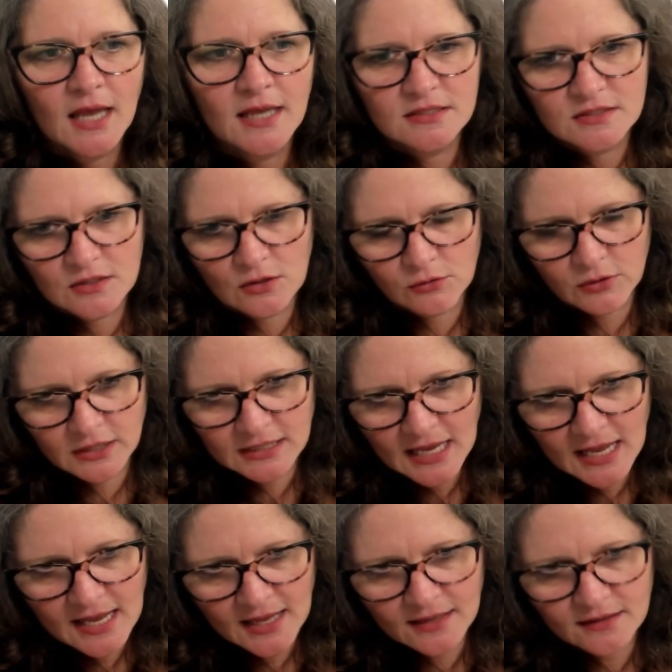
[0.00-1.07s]
And so
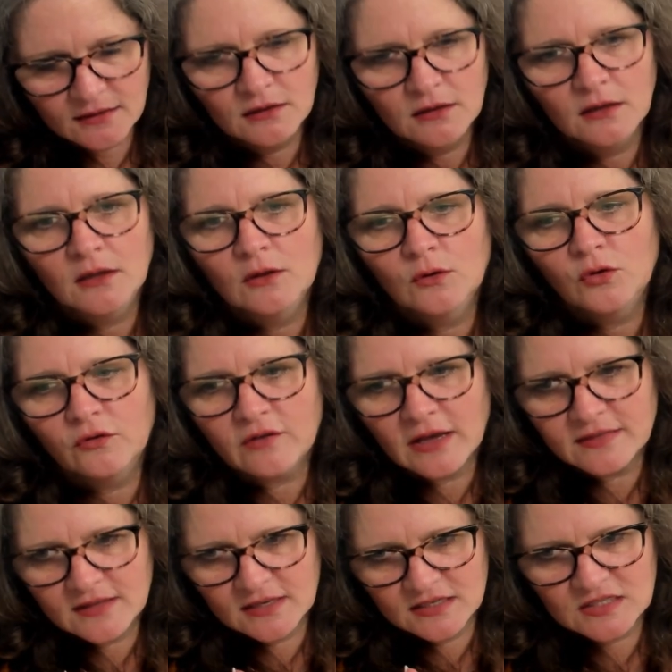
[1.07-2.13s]
again, we've
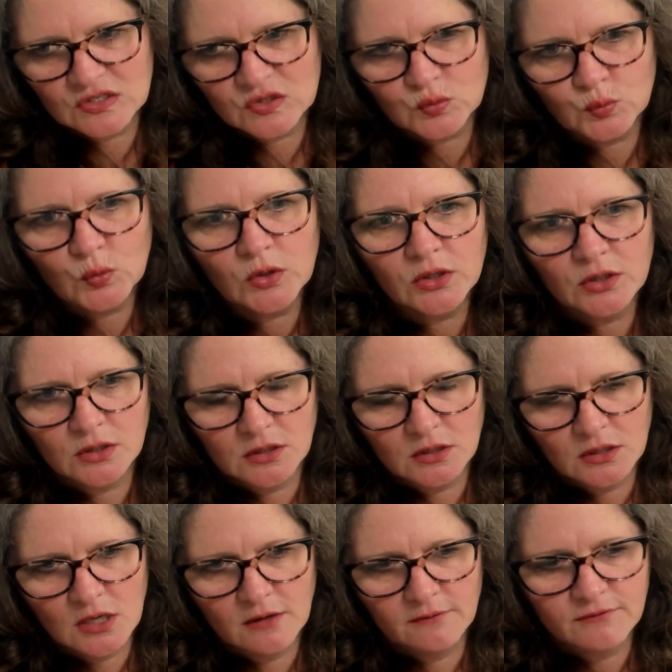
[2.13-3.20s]
got this
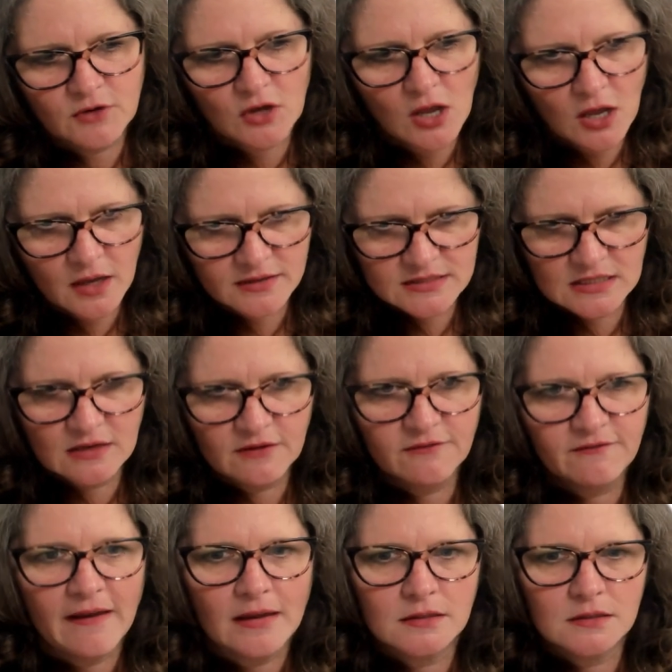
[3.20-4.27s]
swirl of cause and
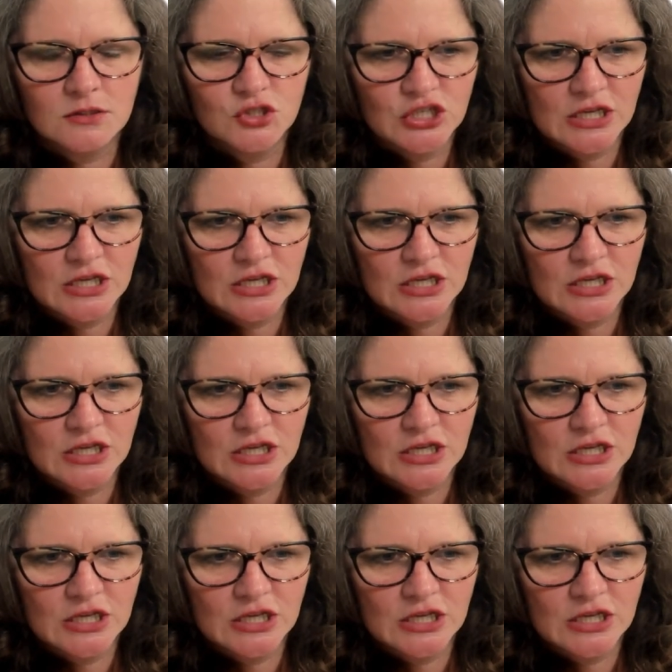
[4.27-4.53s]
effect,